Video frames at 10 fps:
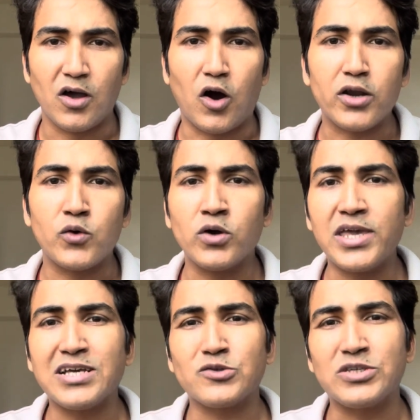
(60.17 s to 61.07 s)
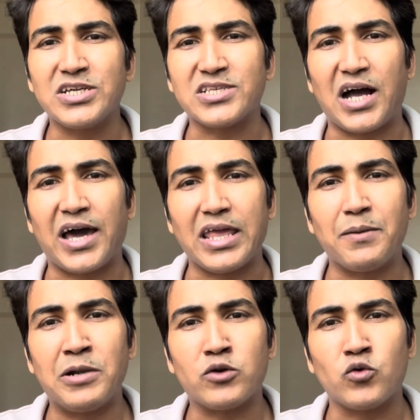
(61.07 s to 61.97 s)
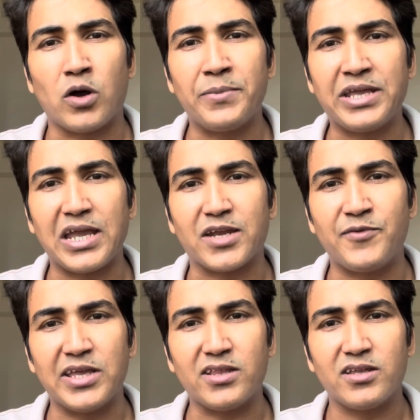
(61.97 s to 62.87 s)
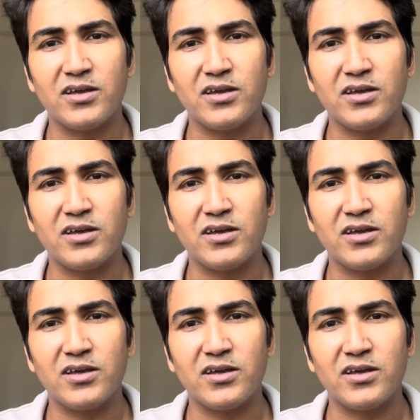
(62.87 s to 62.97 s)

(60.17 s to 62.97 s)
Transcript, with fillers: or Nokia switches are able to communicate with